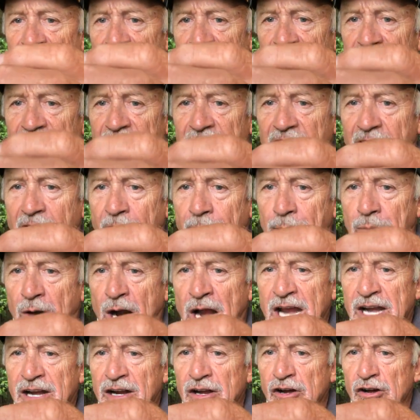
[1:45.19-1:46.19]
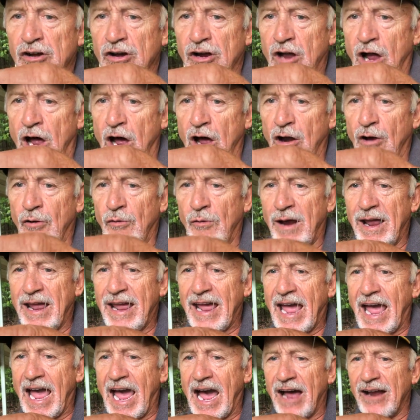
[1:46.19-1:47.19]
and then I bring the hook all the
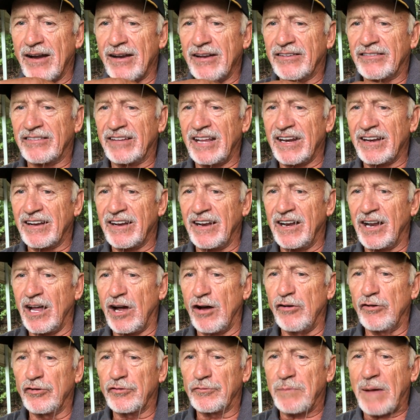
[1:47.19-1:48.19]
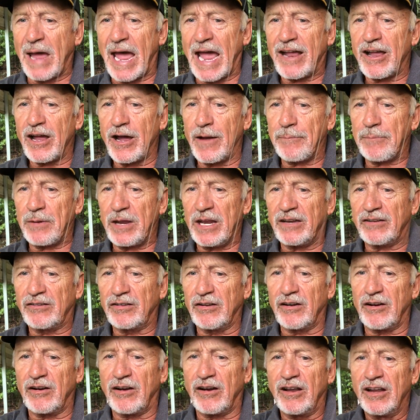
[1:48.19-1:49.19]
way out and stick the nose back up
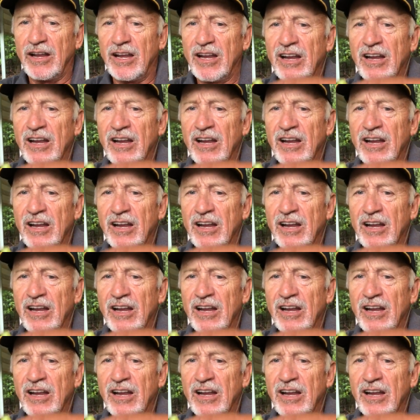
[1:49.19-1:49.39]
into the